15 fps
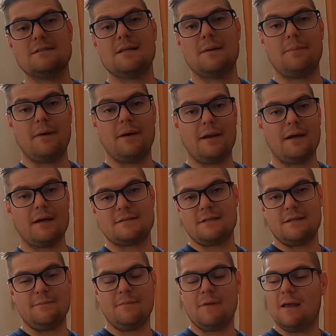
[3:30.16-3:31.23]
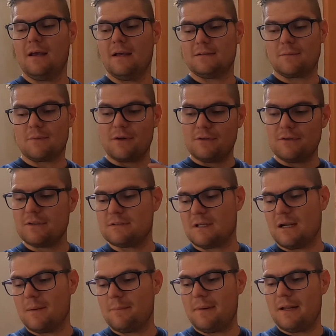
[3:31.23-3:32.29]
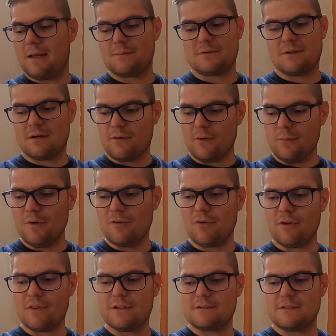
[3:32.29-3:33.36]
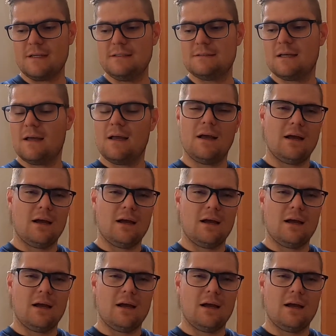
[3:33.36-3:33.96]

one step ahead actually. So I'm going to do it in hyperlapse, remove all those things.